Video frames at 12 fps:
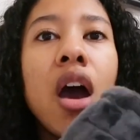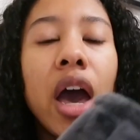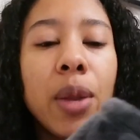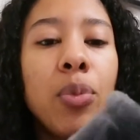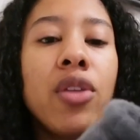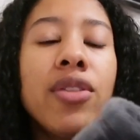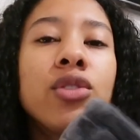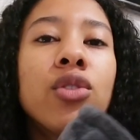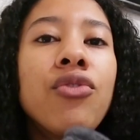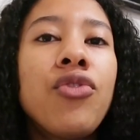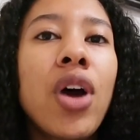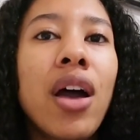I'd put this
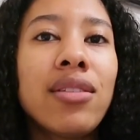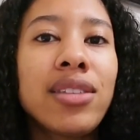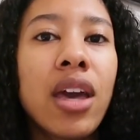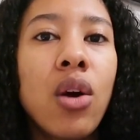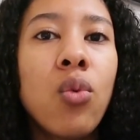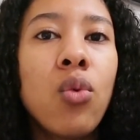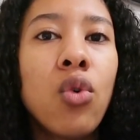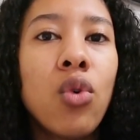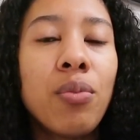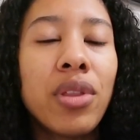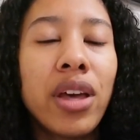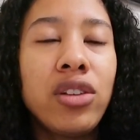on first get all
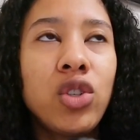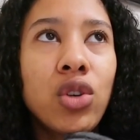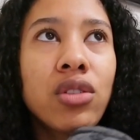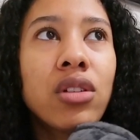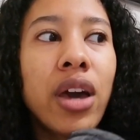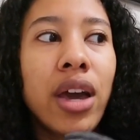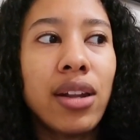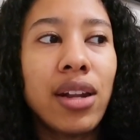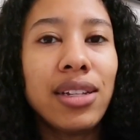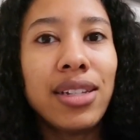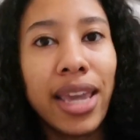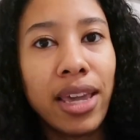warm but like during the night I'd
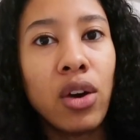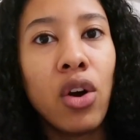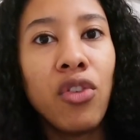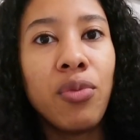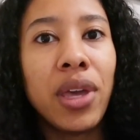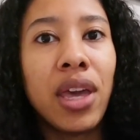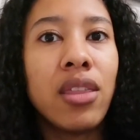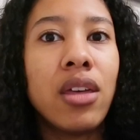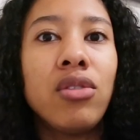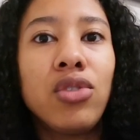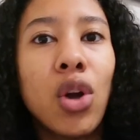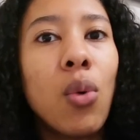like take it off me and
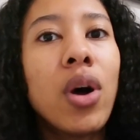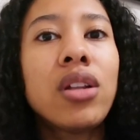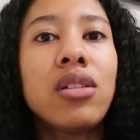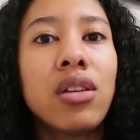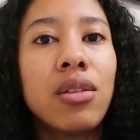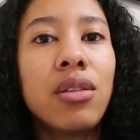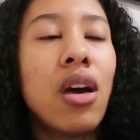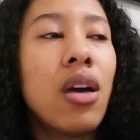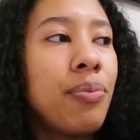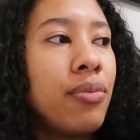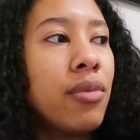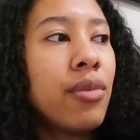then go under
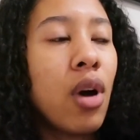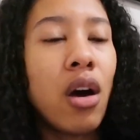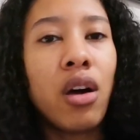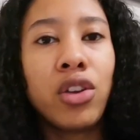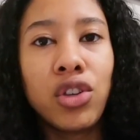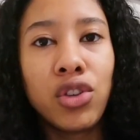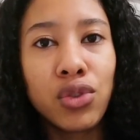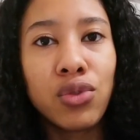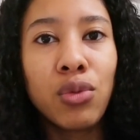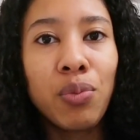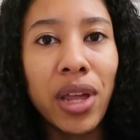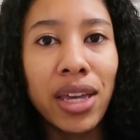um our
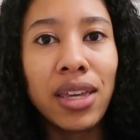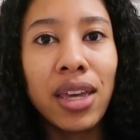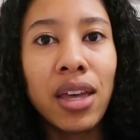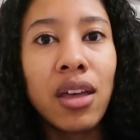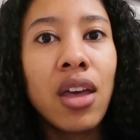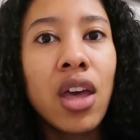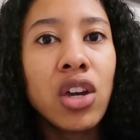usual blanket